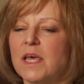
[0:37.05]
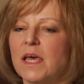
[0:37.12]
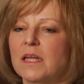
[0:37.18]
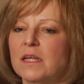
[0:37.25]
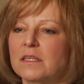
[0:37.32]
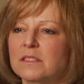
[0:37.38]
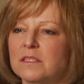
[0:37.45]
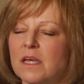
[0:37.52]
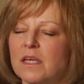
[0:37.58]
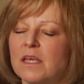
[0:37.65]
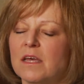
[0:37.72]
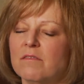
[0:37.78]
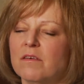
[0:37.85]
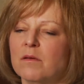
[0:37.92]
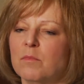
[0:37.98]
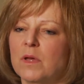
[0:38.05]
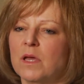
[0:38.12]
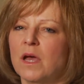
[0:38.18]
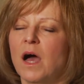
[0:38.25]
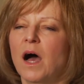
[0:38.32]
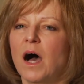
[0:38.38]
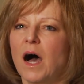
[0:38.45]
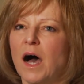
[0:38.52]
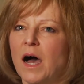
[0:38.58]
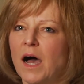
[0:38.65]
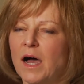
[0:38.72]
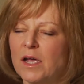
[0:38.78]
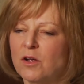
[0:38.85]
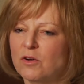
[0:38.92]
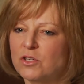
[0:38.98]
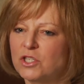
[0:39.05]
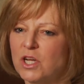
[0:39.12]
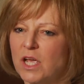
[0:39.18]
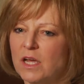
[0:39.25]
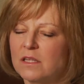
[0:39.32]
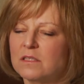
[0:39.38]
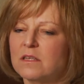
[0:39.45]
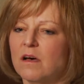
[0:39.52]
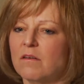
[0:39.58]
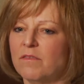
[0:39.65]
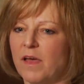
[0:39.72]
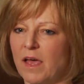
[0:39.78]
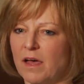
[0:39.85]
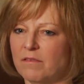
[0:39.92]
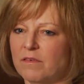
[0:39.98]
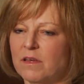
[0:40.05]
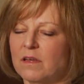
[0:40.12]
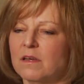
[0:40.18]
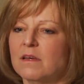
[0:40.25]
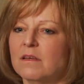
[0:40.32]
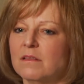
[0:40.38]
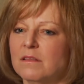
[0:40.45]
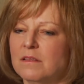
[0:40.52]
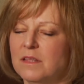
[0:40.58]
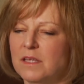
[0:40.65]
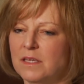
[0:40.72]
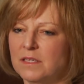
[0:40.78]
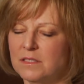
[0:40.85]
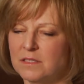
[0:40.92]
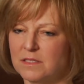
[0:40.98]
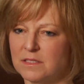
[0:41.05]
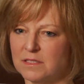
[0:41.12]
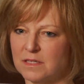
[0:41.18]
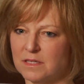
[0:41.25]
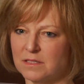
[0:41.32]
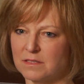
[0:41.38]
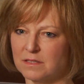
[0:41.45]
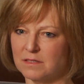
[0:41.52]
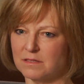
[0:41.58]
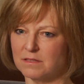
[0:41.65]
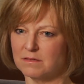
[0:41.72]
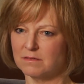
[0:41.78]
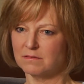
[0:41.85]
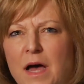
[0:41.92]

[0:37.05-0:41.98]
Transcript: and it's giving me a higher chance of having these diseases.